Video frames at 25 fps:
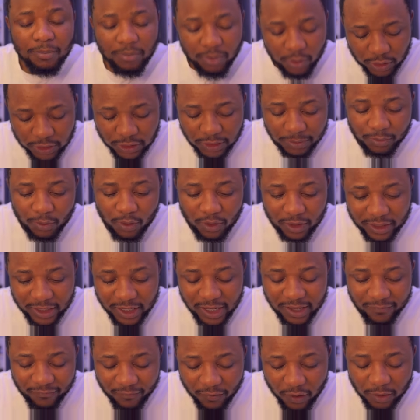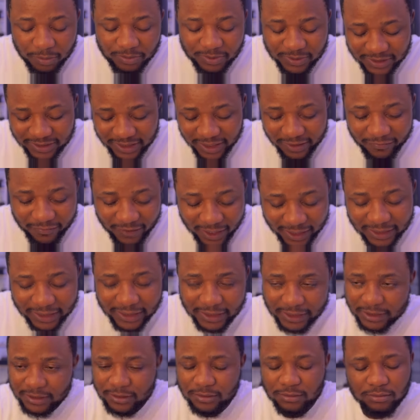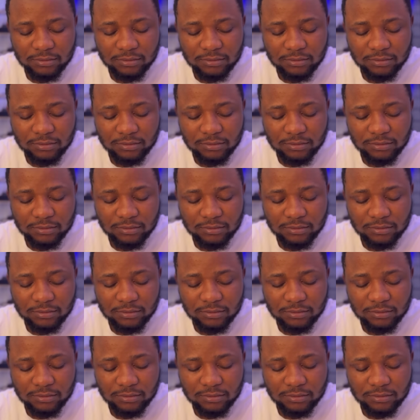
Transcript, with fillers: Portable gave up severally.